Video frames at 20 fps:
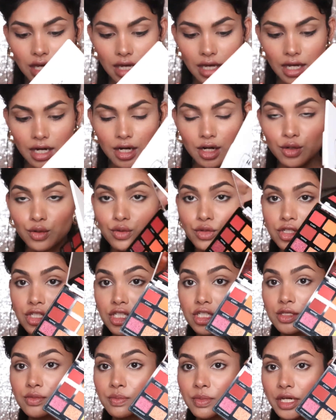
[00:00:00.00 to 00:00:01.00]
here which
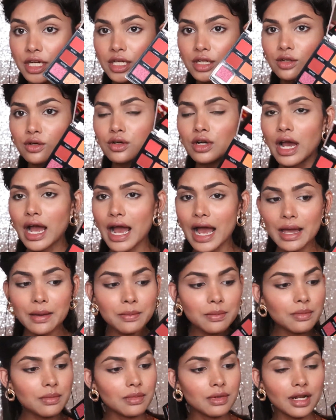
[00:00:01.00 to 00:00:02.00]
is pretty good
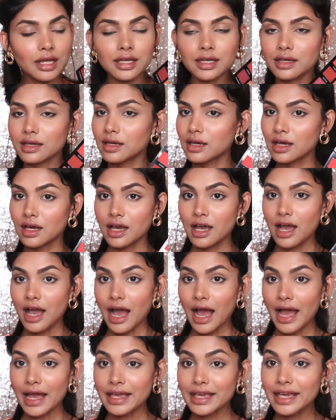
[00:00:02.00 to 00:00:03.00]
I'm like
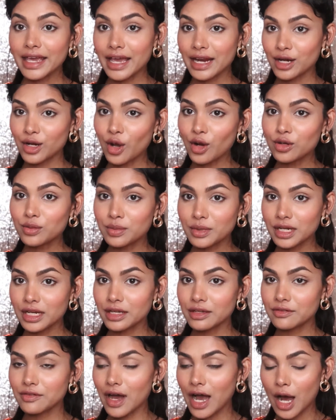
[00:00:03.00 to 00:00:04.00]
I cannot
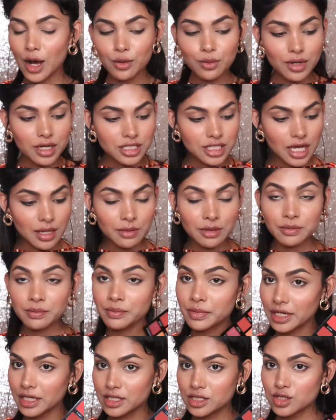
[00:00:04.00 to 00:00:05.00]
believe how much I'm
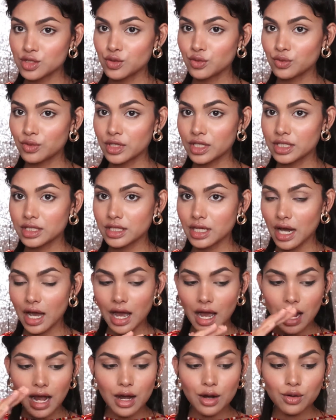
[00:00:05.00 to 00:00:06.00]
impressed with
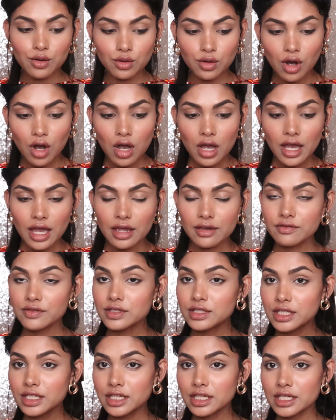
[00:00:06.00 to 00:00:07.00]
how
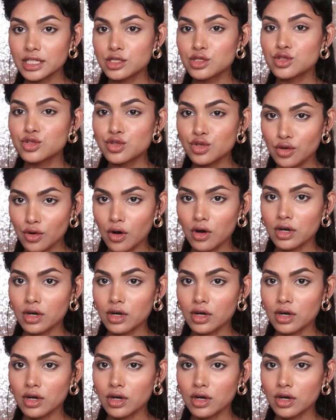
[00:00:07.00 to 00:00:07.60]
everything is so